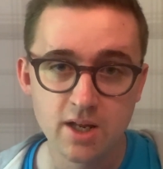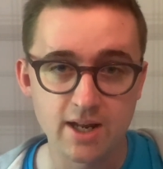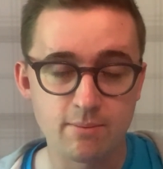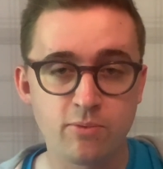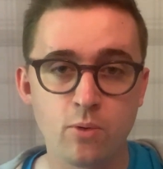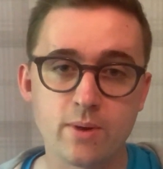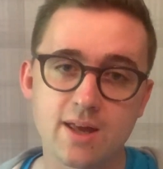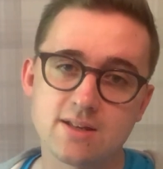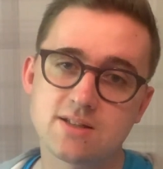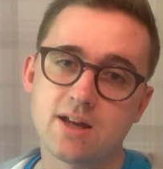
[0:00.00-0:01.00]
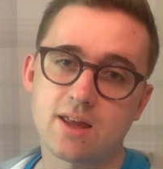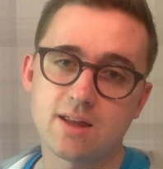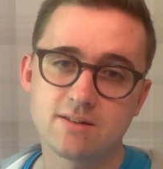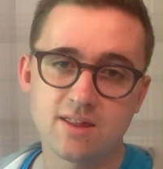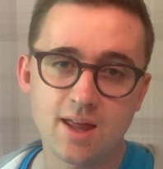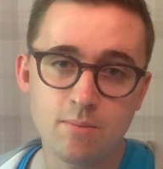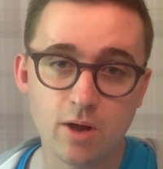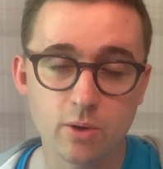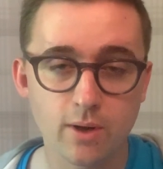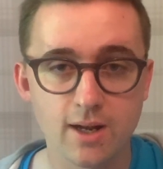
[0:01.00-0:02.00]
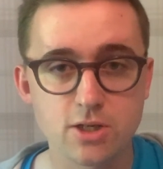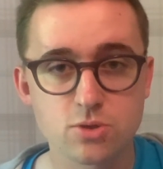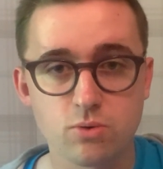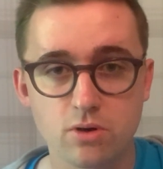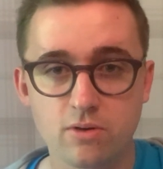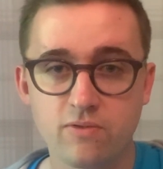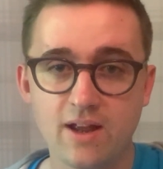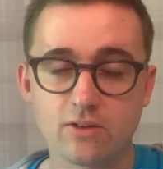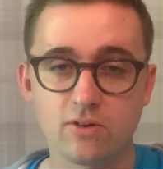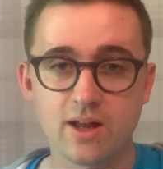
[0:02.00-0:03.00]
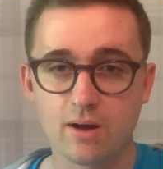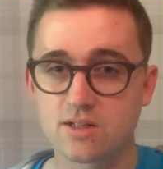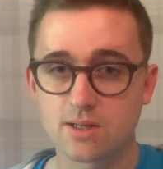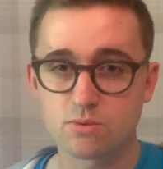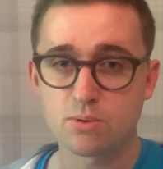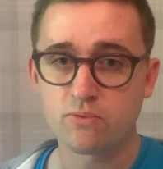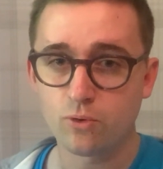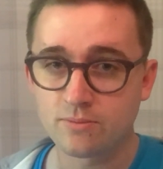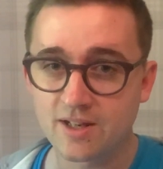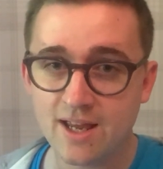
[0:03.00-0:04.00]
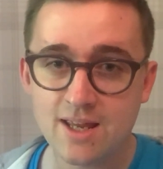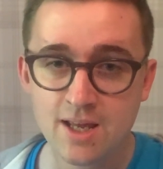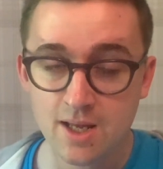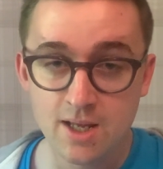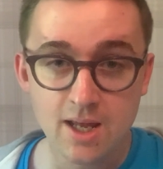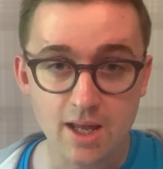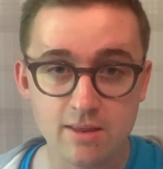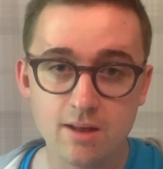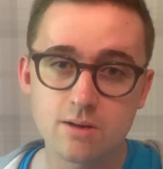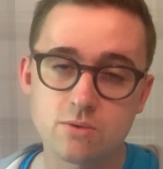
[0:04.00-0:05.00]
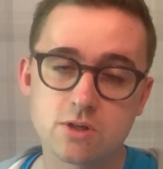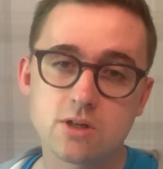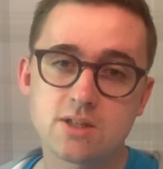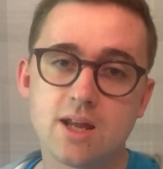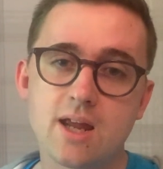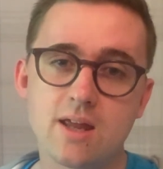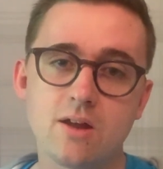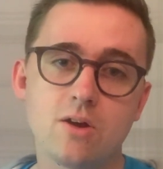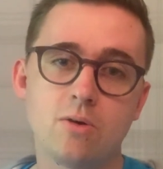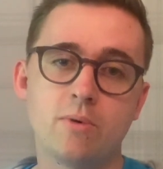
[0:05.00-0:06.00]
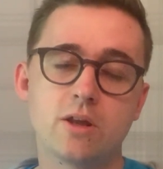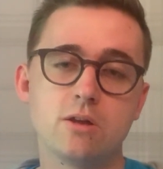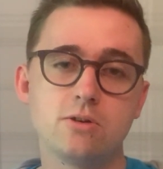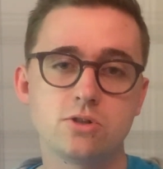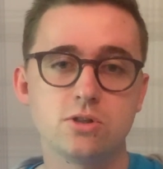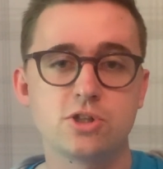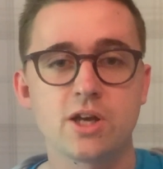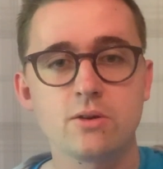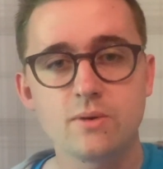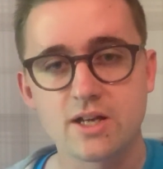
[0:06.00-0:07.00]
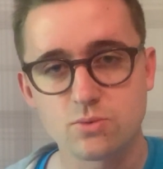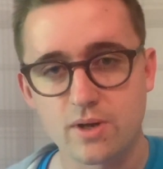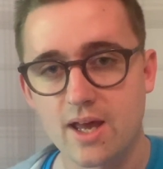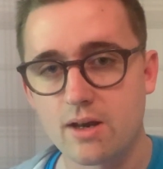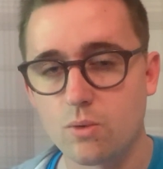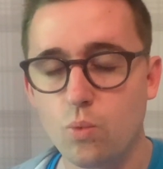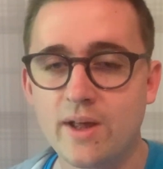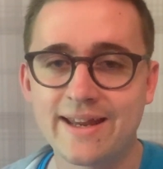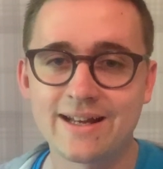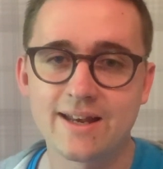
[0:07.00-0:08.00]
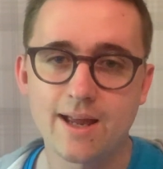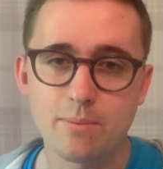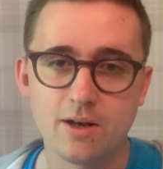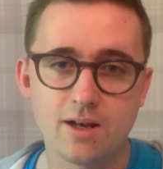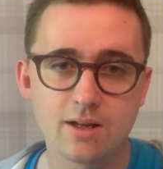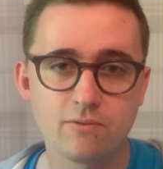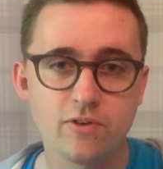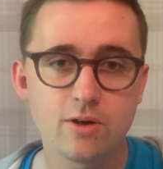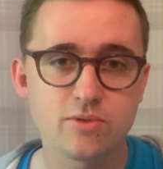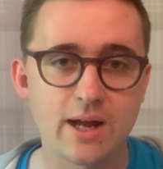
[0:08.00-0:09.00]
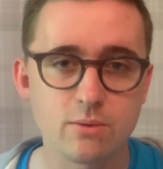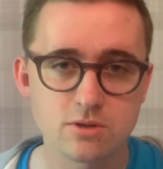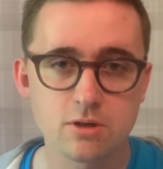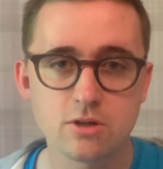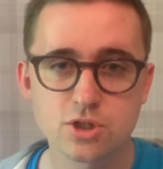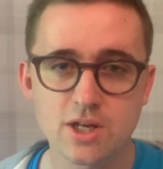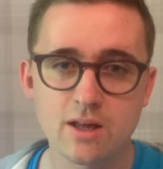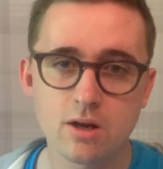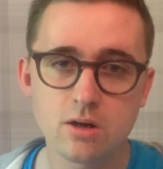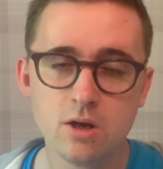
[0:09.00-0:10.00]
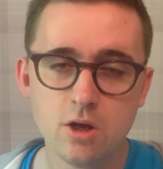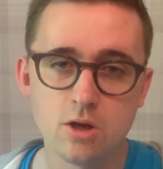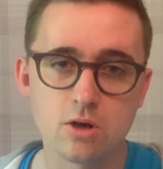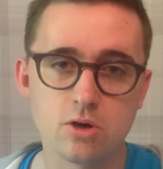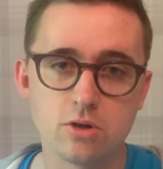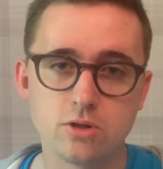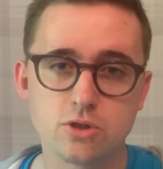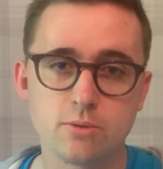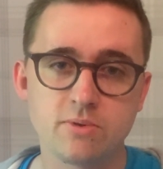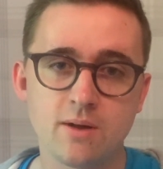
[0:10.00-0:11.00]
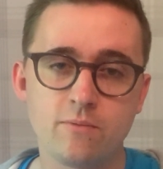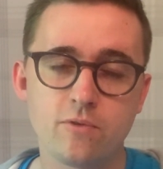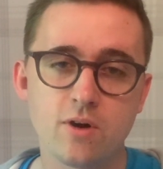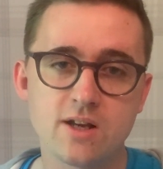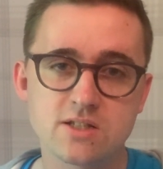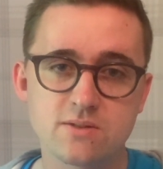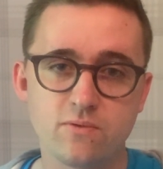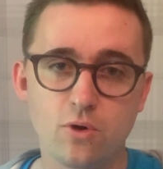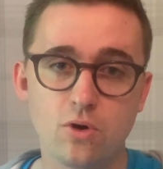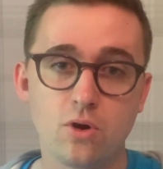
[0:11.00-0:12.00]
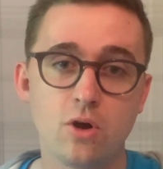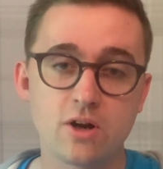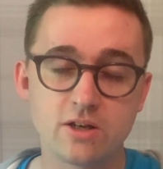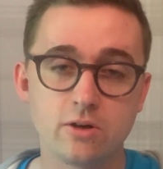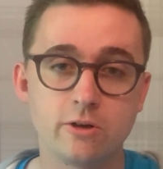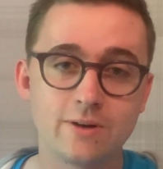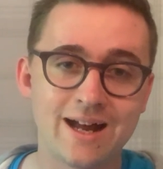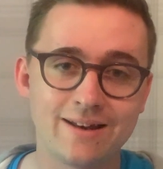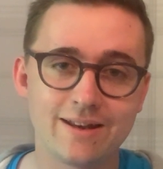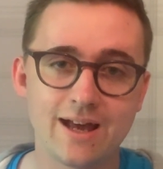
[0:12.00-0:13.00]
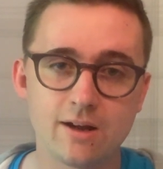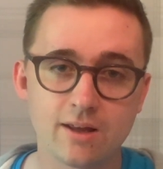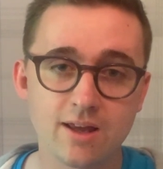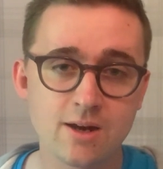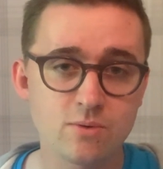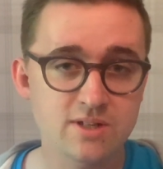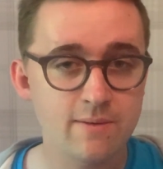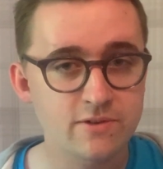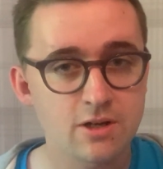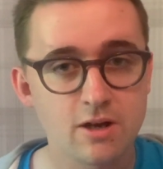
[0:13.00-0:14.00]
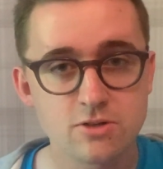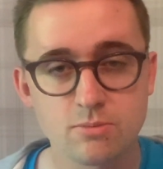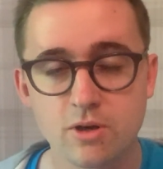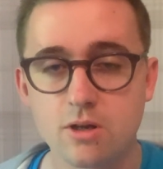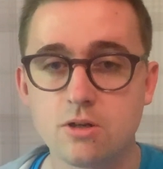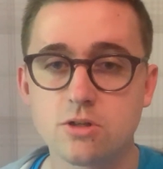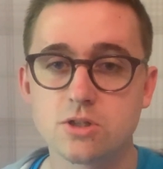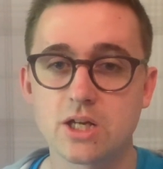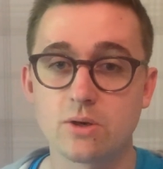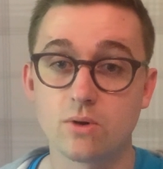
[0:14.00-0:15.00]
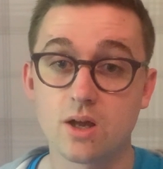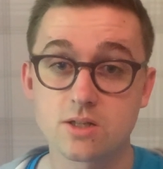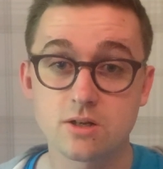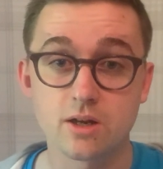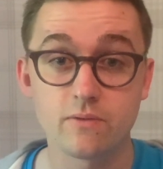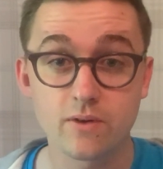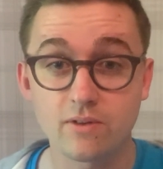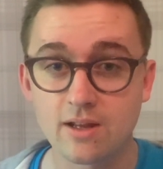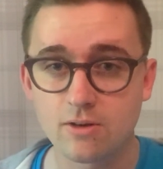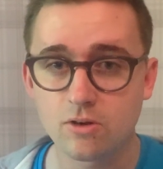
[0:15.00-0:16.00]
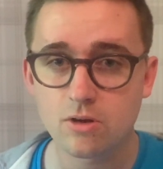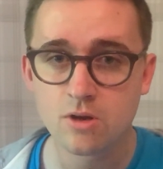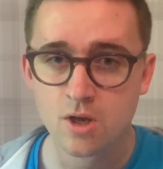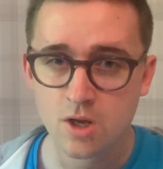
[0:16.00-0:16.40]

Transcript: Now, before we get stuck into them, I quickly just want to reflect on how our tips performed today. In the end, it was a good day here on my YouTube channel, as we had a winning nap at Lingfield. That was Luna Shadow, who got the job done for us for Holly Doyle and Alan King, was advertised on my YouTube channel last night at 15-2.